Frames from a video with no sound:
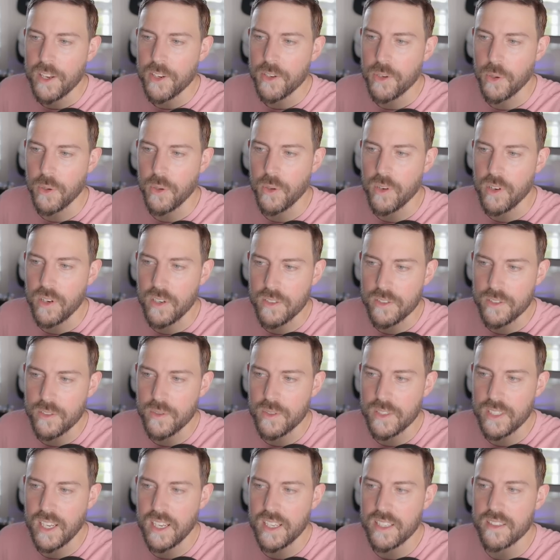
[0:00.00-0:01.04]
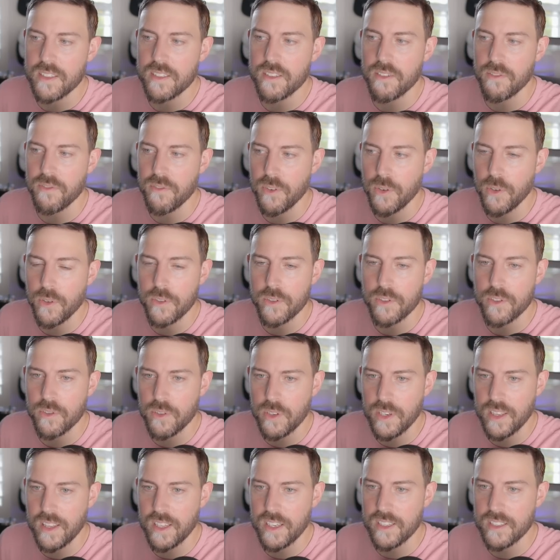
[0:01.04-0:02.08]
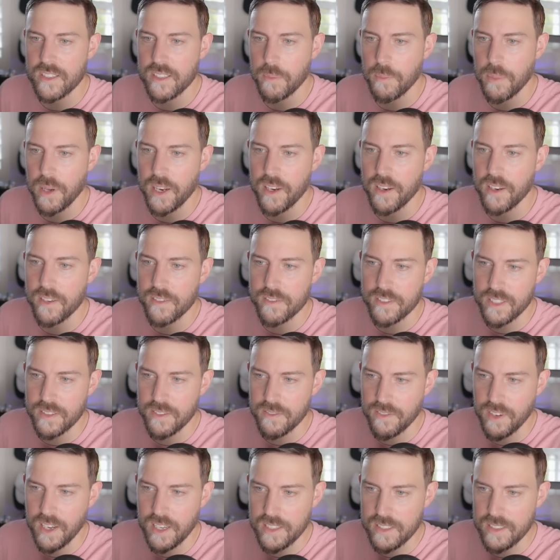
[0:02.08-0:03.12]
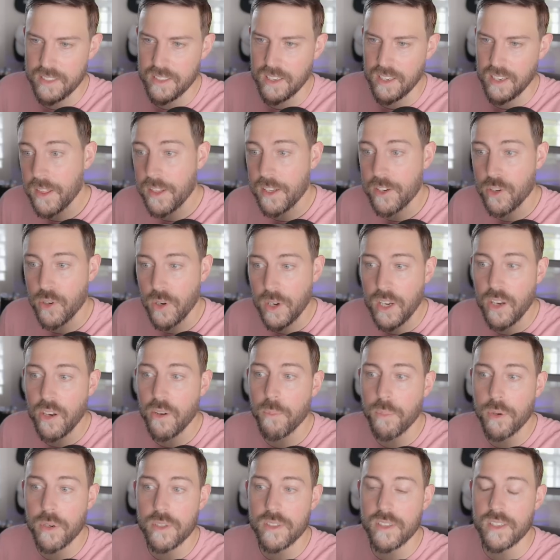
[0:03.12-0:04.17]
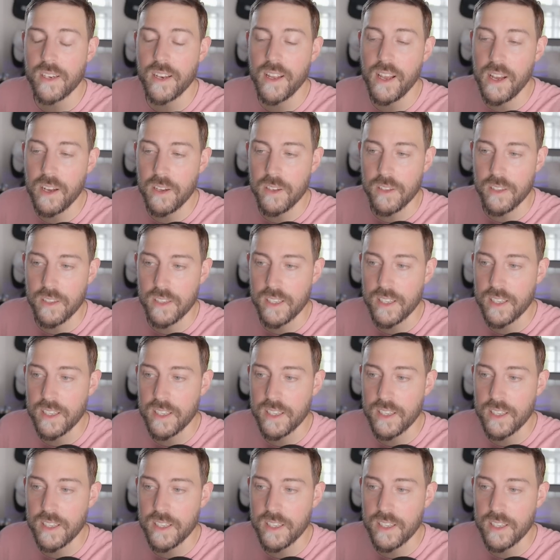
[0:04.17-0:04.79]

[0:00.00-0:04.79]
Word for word: Toyota also intends to further strengthen its competitiveness and invest in the training of personnel